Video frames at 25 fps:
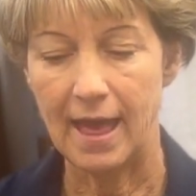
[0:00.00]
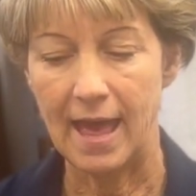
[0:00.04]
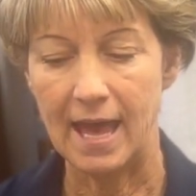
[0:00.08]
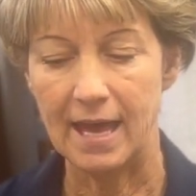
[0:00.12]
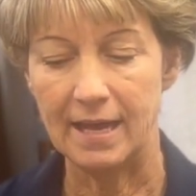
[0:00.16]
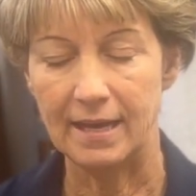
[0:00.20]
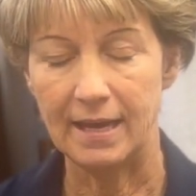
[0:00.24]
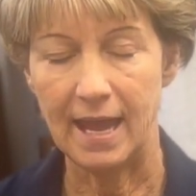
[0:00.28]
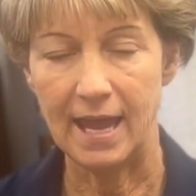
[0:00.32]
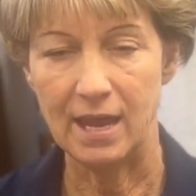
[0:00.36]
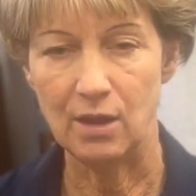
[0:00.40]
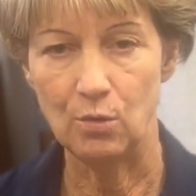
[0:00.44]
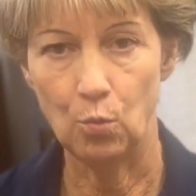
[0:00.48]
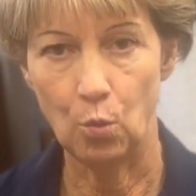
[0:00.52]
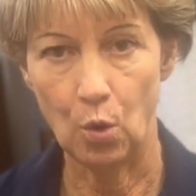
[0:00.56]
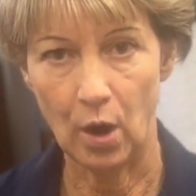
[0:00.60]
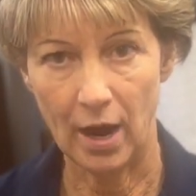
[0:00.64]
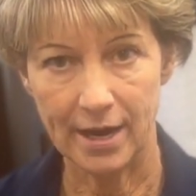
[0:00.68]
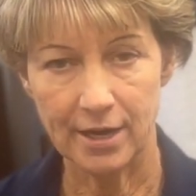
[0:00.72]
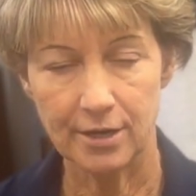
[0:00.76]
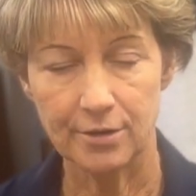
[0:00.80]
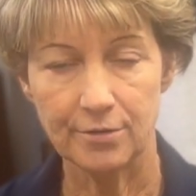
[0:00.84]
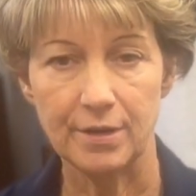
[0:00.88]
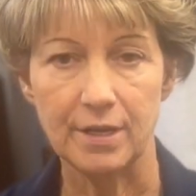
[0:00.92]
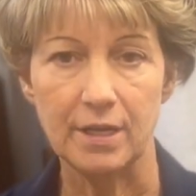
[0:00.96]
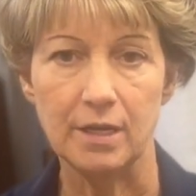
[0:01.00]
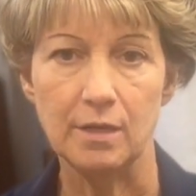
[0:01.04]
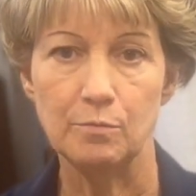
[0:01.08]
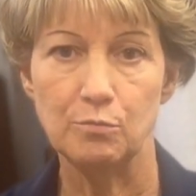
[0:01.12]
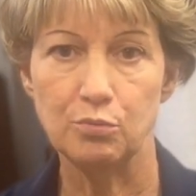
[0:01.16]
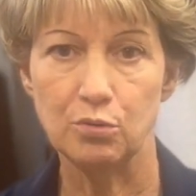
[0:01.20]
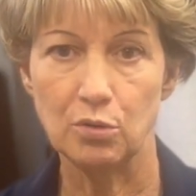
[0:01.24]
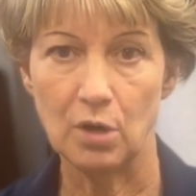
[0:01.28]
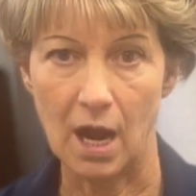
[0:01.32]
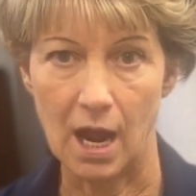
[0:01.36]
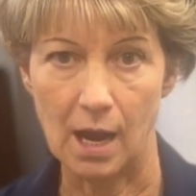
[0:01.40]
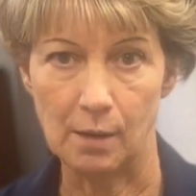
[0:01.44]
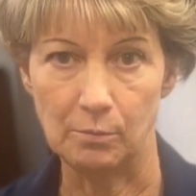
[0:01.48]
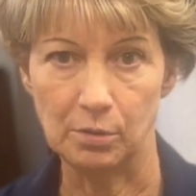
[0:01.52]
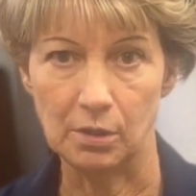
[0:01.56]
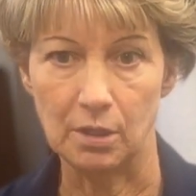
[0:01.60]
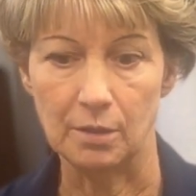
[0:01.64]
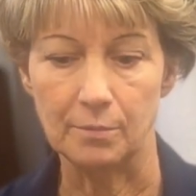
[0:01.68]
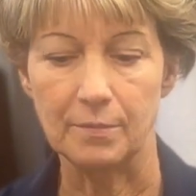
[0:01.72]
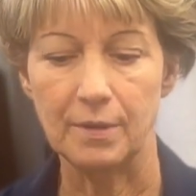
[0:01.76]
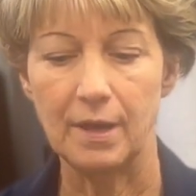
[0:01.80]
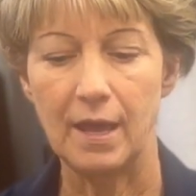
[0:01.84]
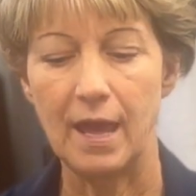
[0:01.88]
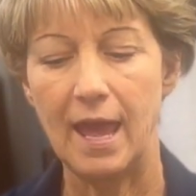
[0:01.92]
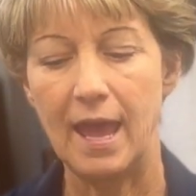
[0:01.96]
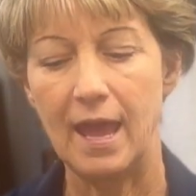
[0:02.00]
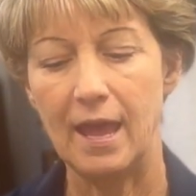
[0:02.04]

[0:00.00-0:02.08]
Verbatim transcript: had a wiring problem